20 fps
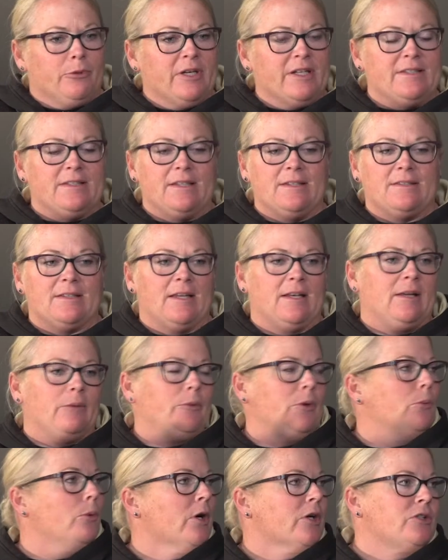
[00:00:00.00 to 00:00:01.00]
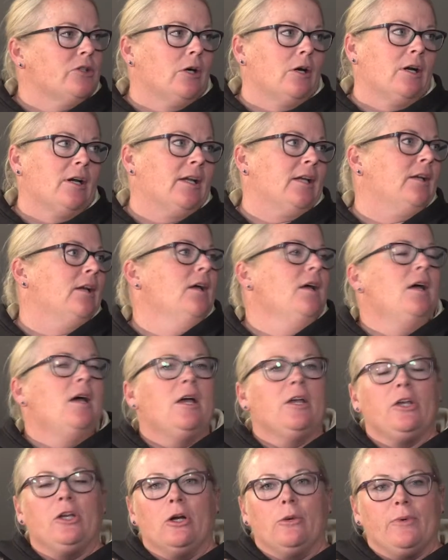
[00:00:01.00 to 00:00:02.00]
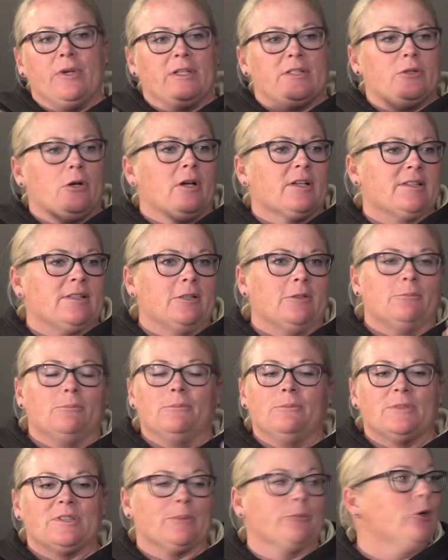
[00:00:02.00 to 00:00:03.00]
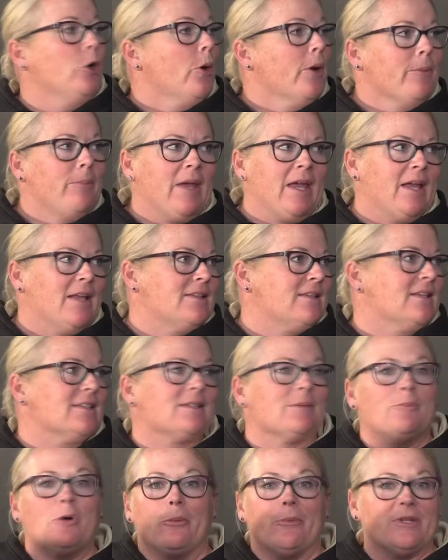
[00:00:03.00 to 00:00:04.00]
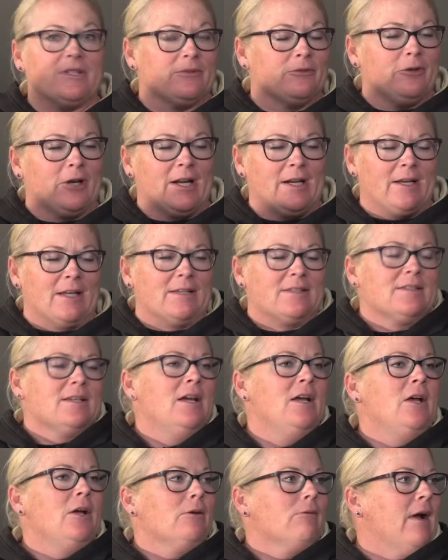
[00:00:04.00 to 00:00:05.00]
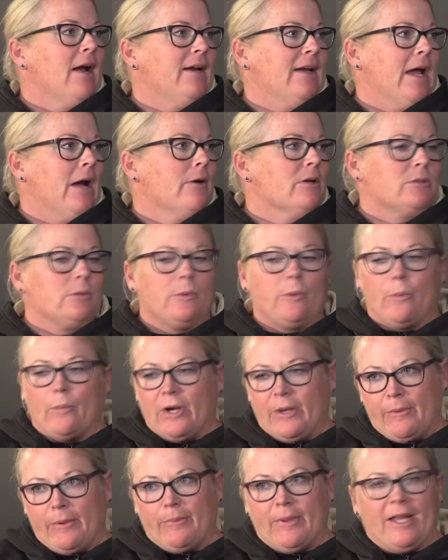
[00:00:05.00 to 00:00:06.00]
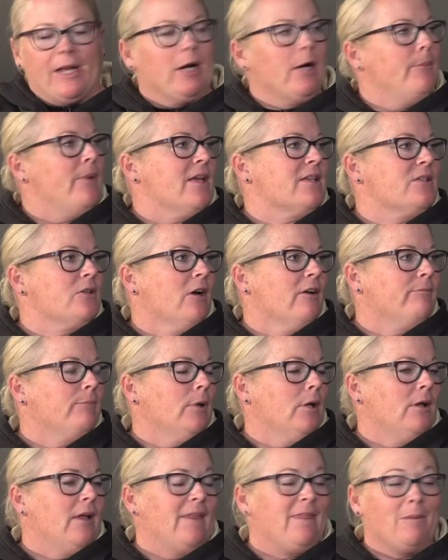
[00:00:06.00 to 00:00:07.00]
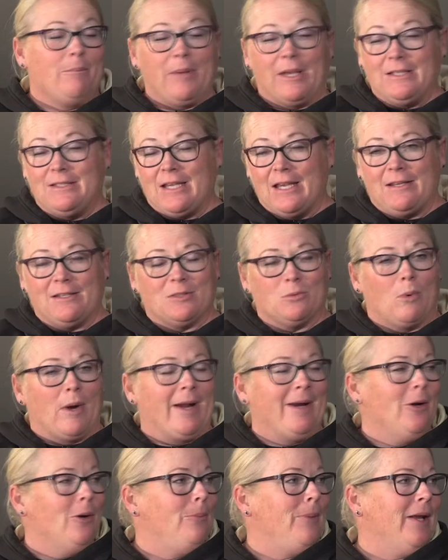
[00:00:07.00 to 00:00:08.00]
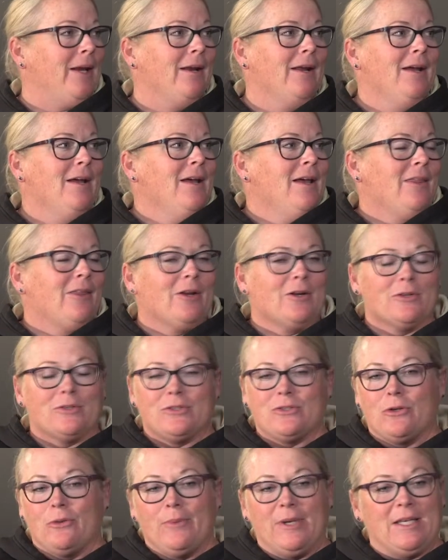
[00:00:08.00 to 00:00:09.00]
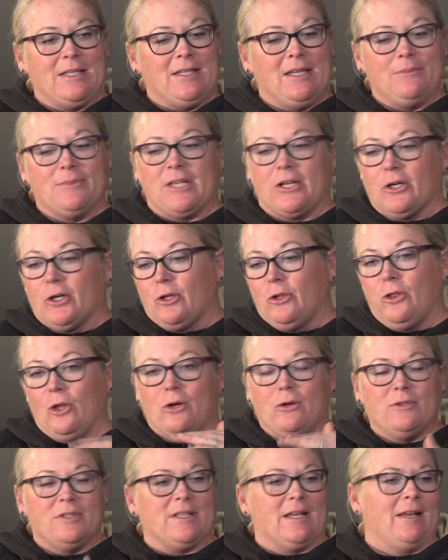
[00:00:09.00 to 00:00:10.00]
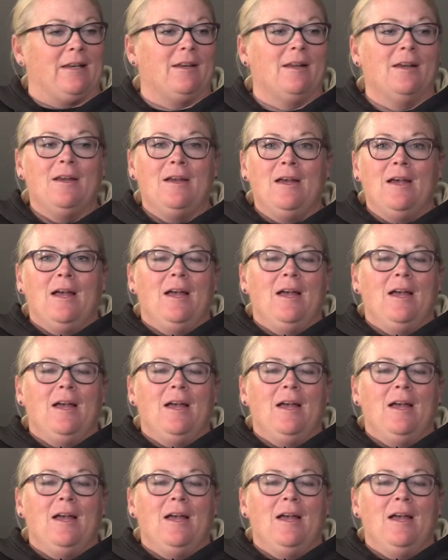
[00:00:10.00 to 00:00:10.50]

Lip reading: preseason and we worked hard and, you know, we saw some growing pains and some moments of greatness, right now is when we want to be playing our best softball. And the Big Ten is wide open. Mm-hmm. There's so many teams that are close and